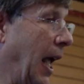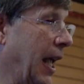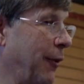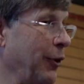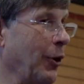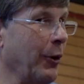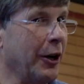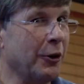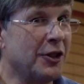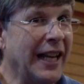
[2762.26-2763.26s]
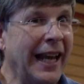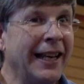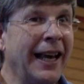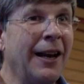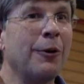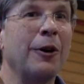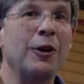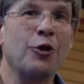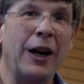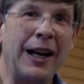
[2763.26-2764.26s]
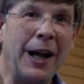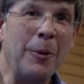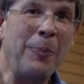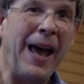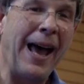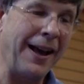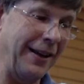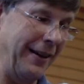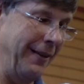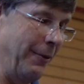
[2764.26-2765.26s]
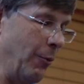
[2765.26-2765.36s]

If you don't understand that, I'm going to try to unpack it.